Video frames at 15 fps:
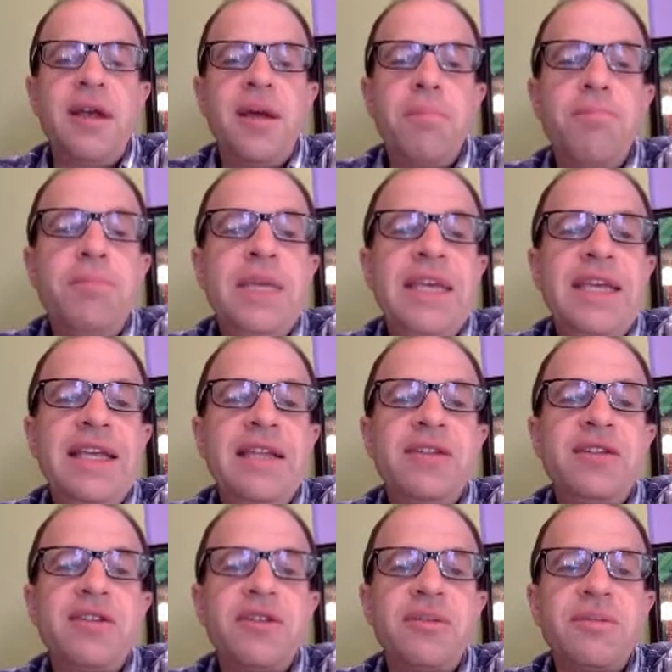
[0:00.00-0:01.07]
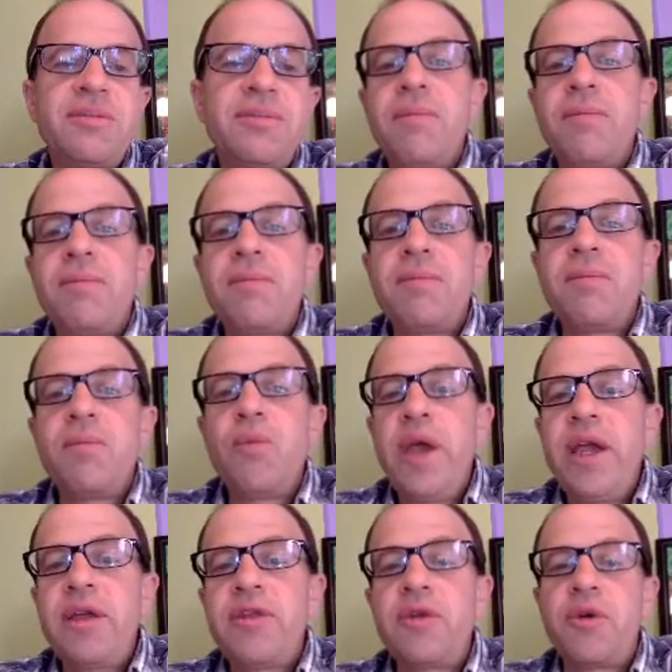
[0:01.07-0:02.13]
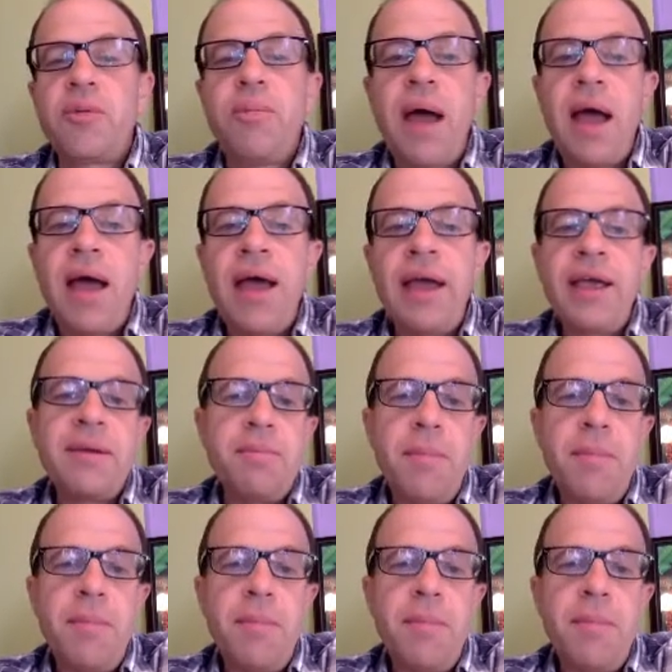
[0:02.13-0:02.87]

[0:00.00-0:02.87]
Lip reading: means, with or by,